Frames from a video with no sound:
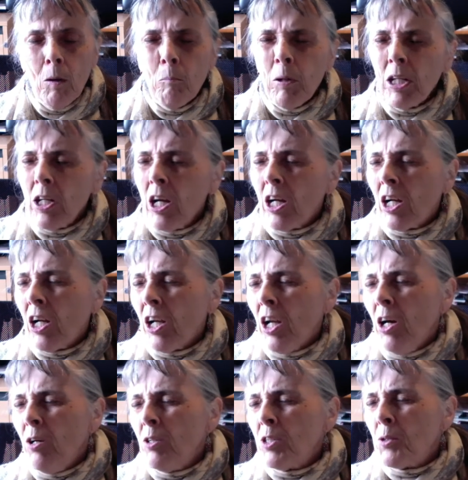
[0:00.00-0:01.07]
But her
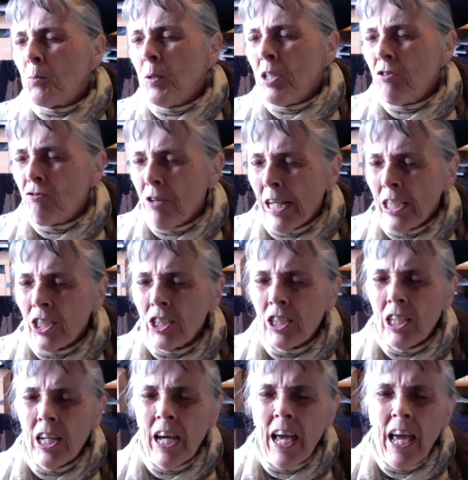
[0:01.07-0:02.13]
clothes were drenched,
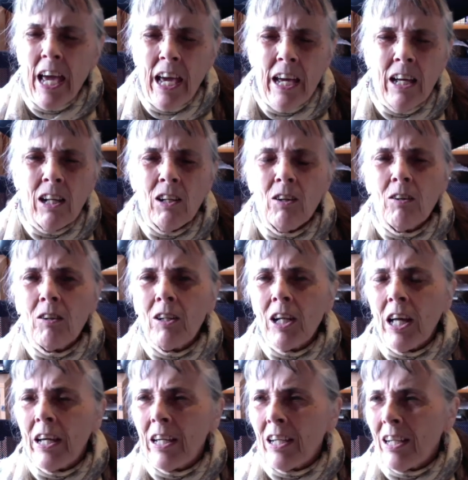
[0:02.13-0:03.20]
her hair looked
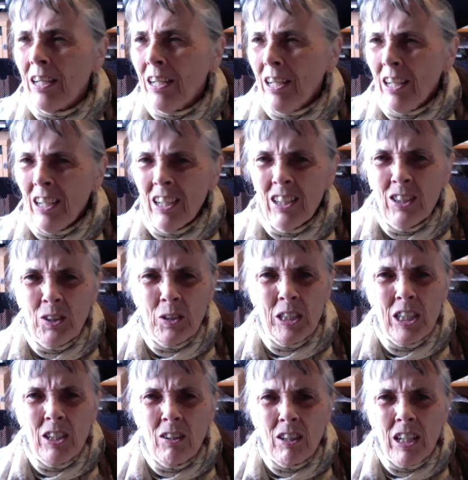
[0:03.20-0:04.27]
like
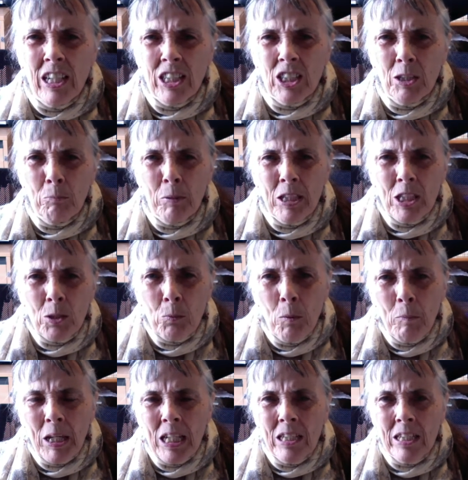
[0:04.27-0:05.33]
she'd been
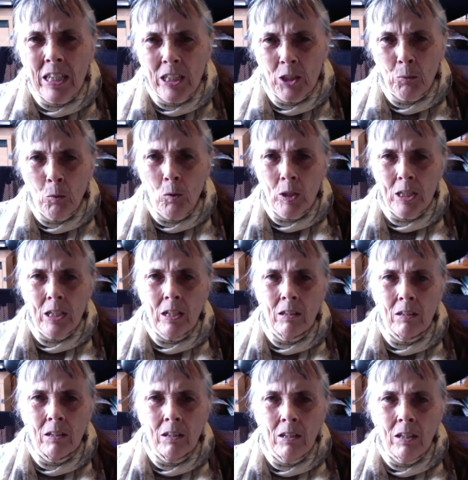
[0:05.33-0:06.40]
swimming in ditch water.
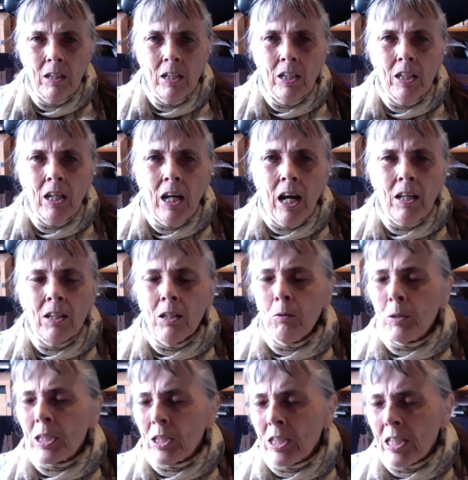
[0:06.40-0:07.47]
And there
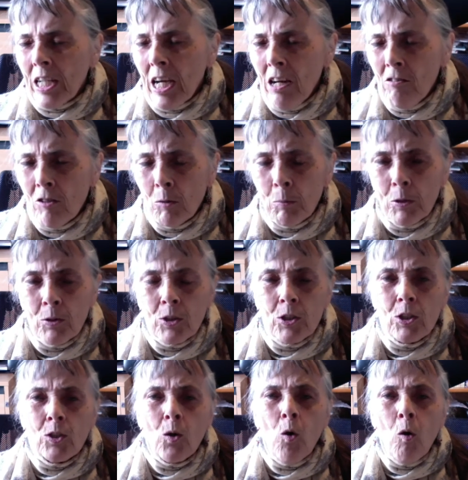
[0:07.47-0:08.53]
was a terrible
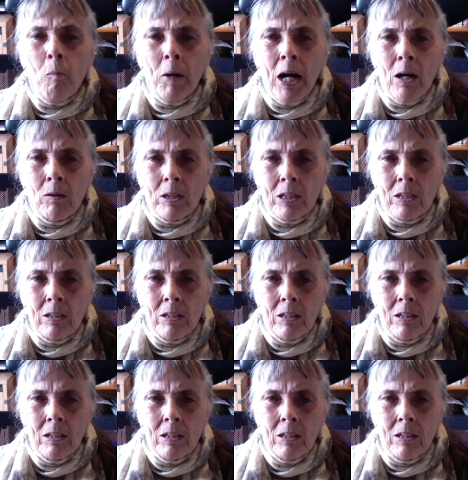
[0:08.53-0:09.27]
storm out.